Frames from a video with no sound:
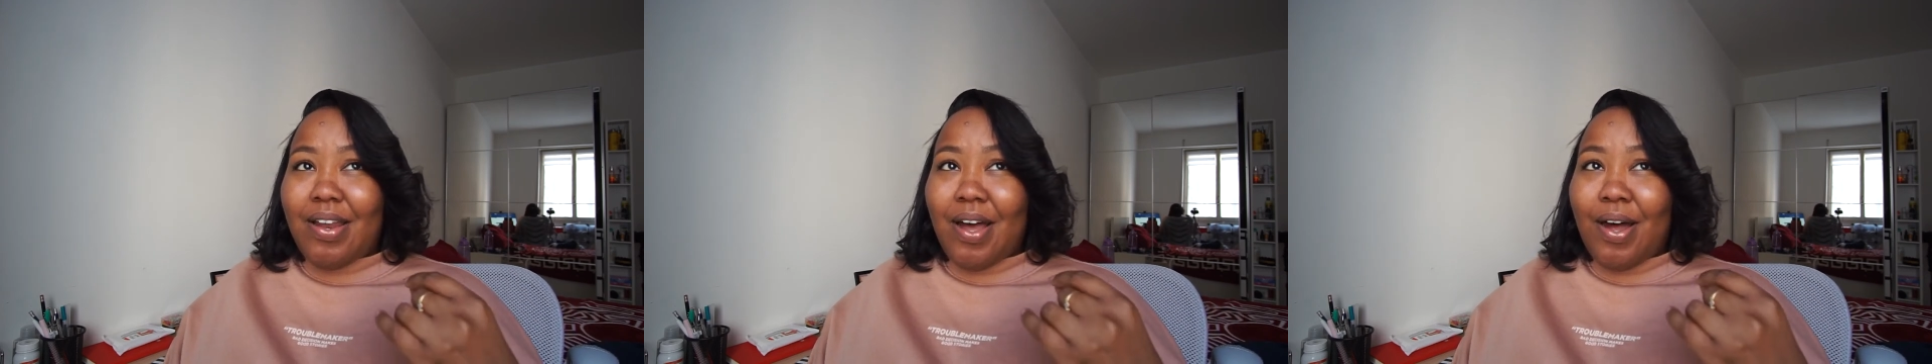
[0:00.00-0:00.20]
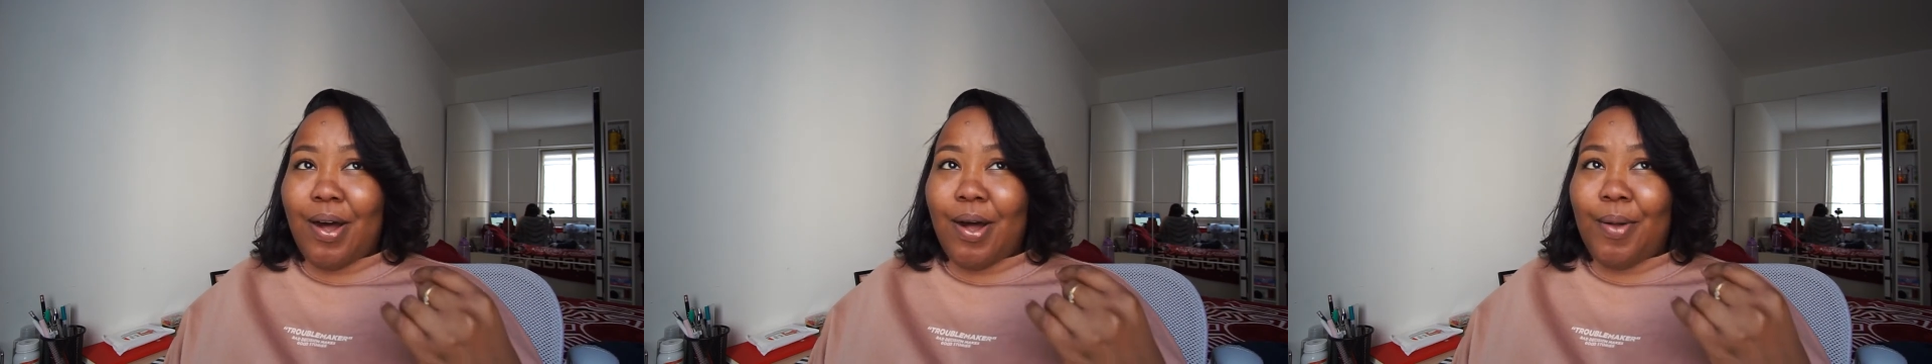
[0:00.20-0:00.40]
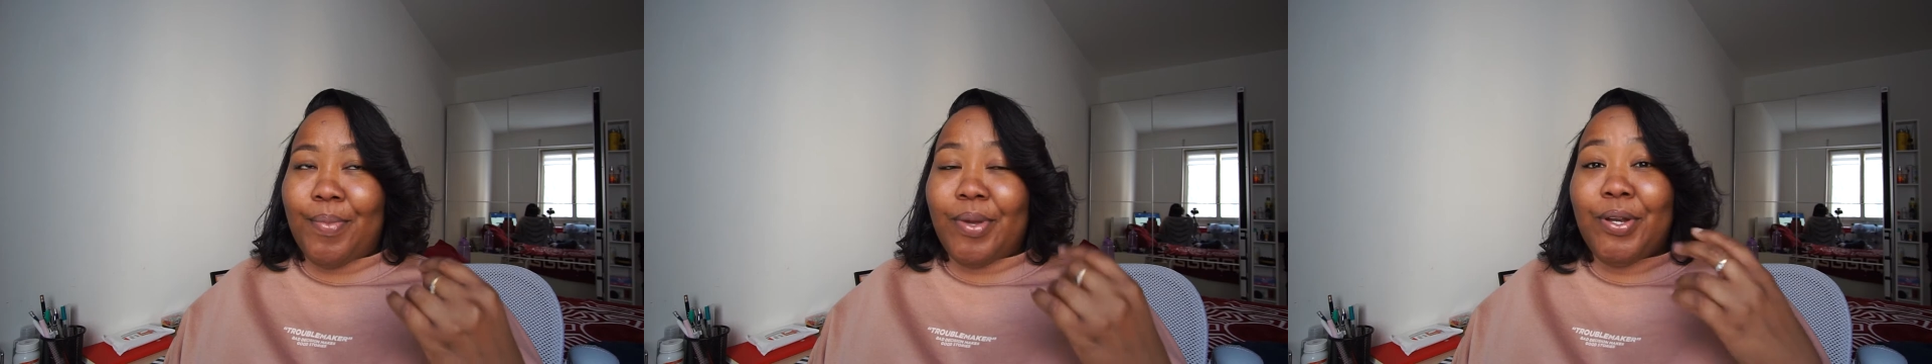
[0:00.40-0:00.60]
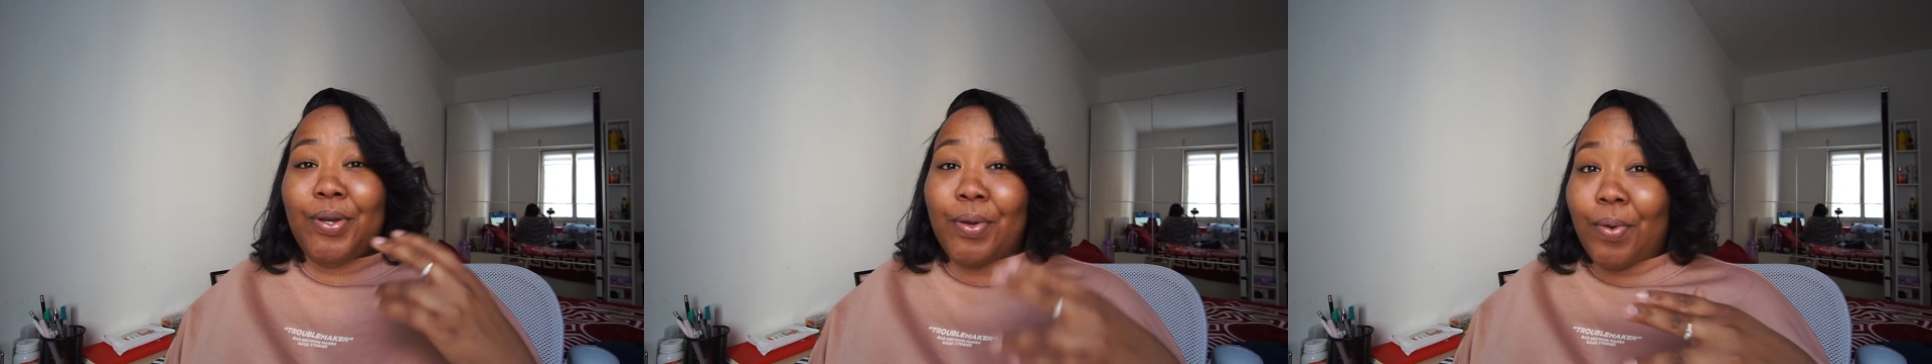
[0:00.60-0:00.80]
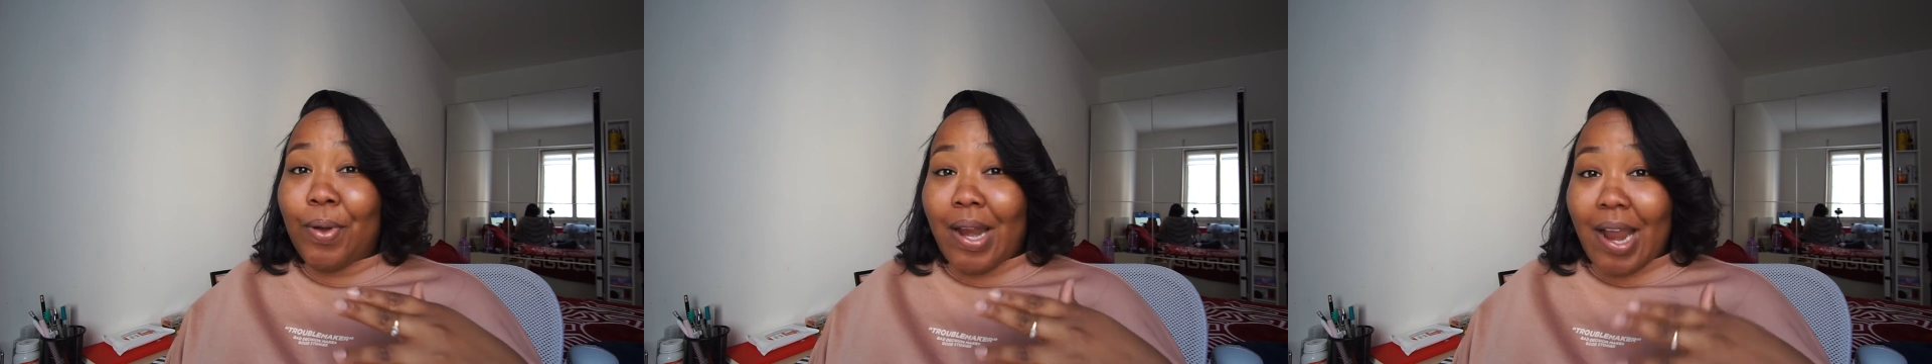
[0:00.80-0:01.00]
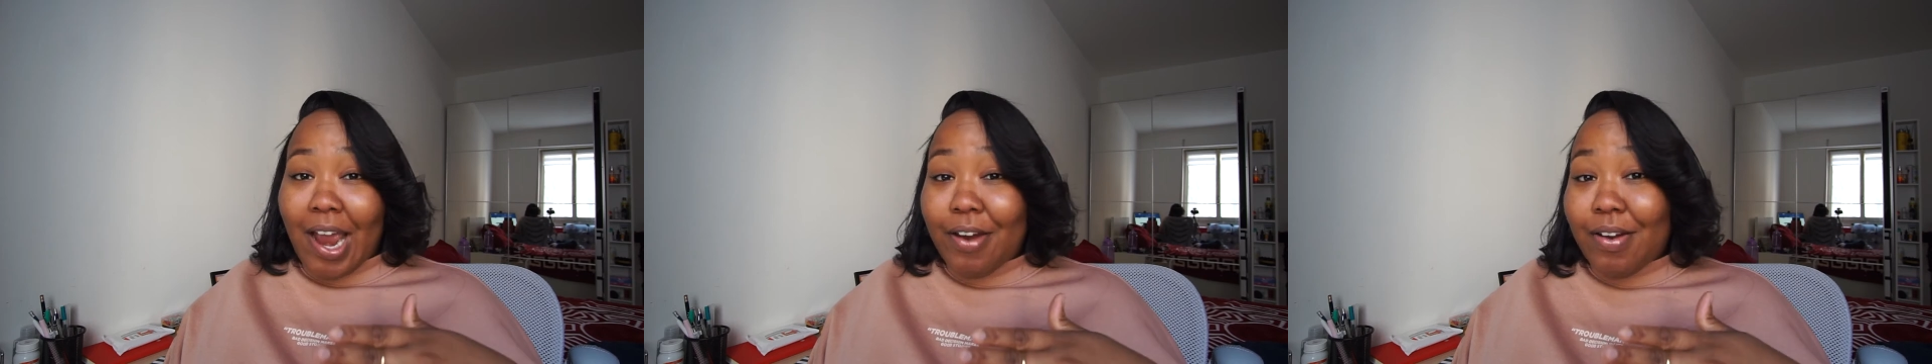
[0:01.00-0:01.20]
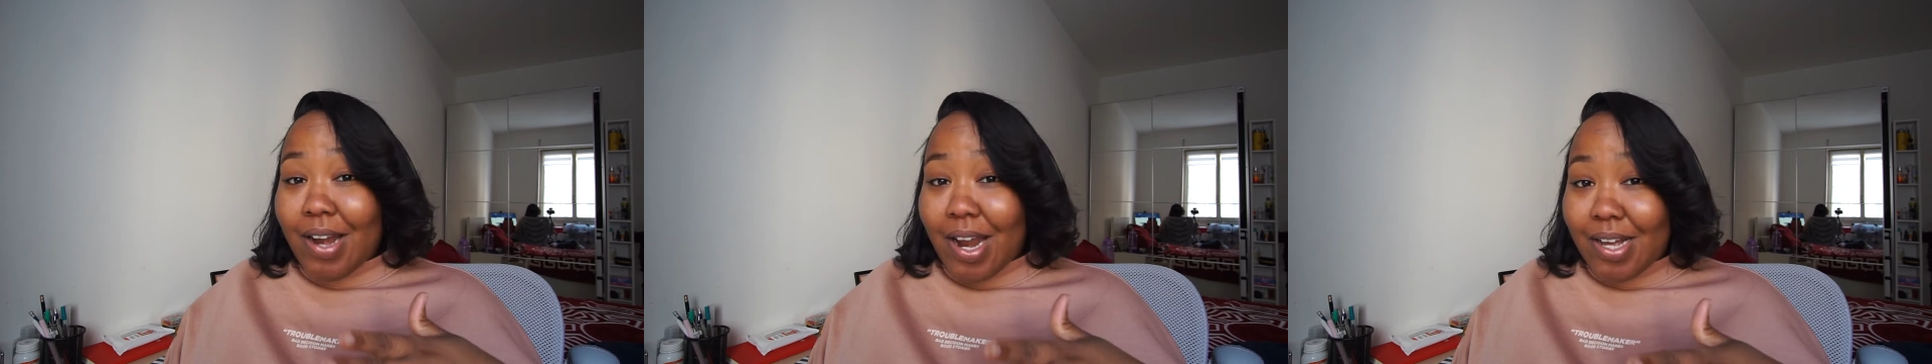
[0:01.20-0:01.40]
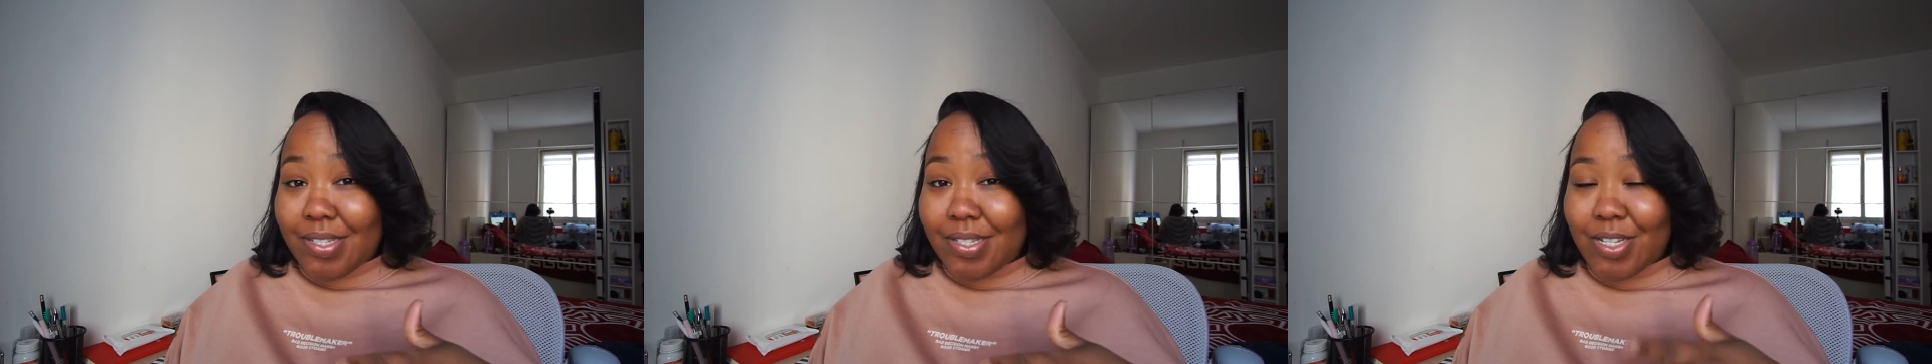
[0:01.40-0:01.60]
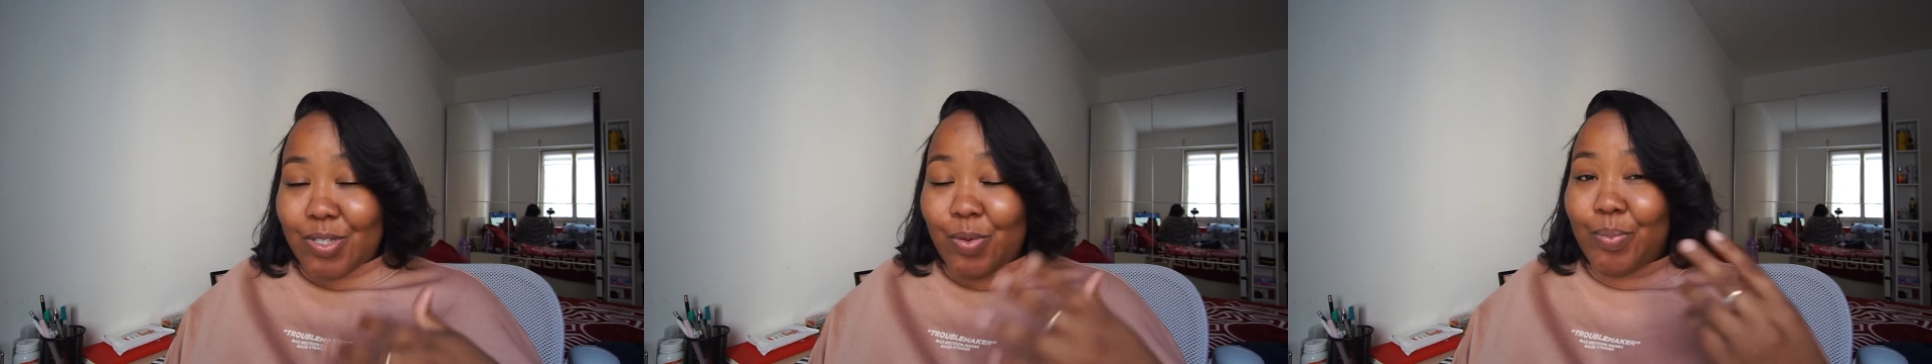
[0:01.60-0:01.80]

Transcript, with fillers: um, no lie relaxers